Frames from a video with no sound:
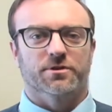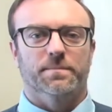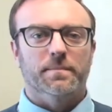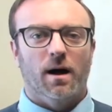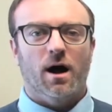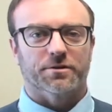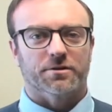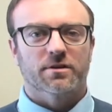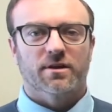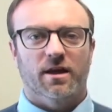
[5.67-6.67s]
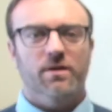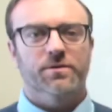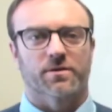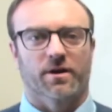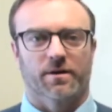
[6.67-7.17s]
model
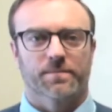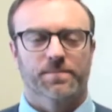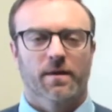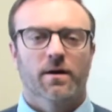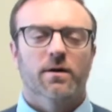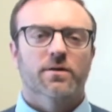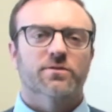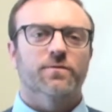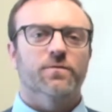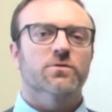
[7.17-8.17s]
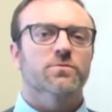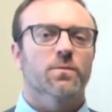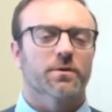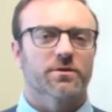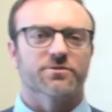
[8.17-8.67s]
healthcare. So first what
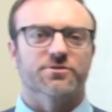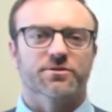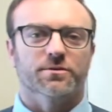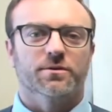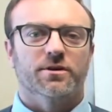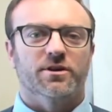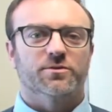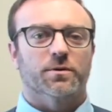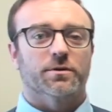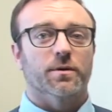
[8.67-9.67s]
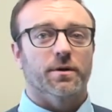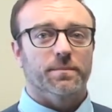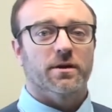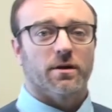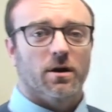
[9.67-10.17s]
we're going to do is we're going to
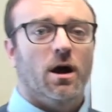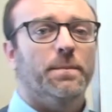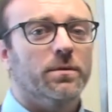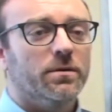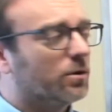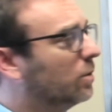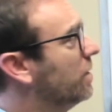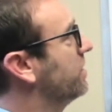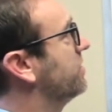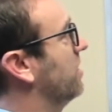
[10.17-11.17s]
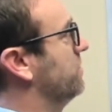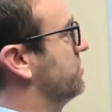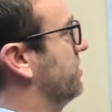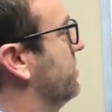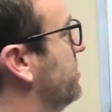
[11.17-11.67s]
make a couple quick
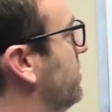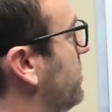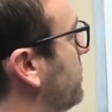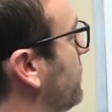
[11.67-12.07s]
assumptions. The